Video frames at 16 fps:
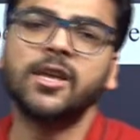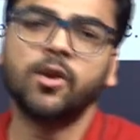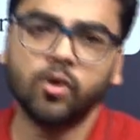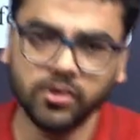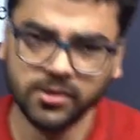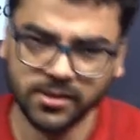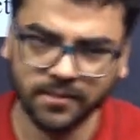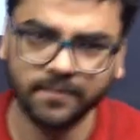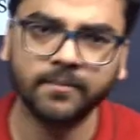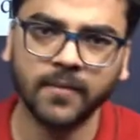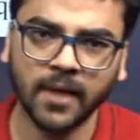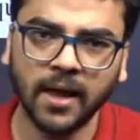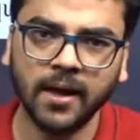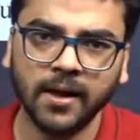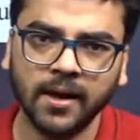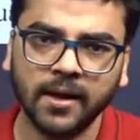zeros.
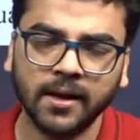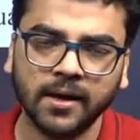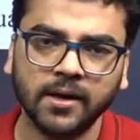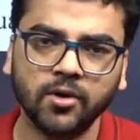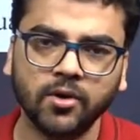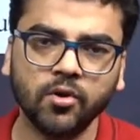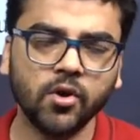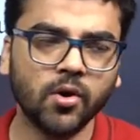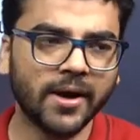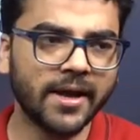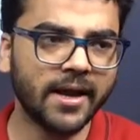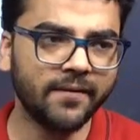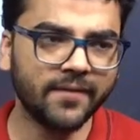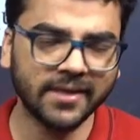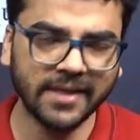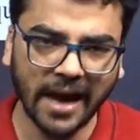Do you
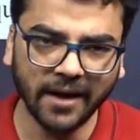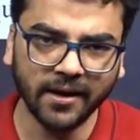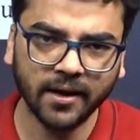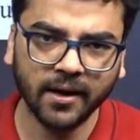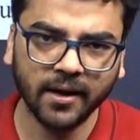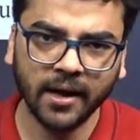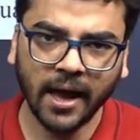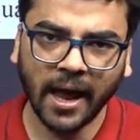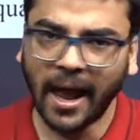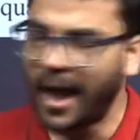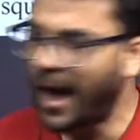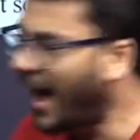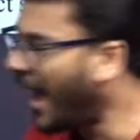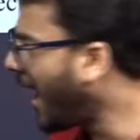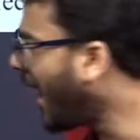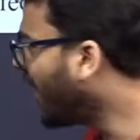agree with that?
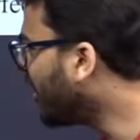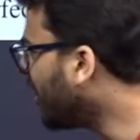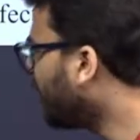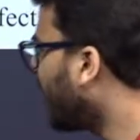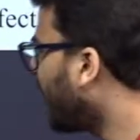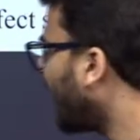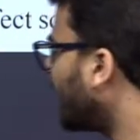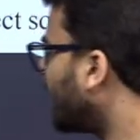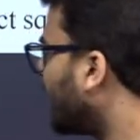And if I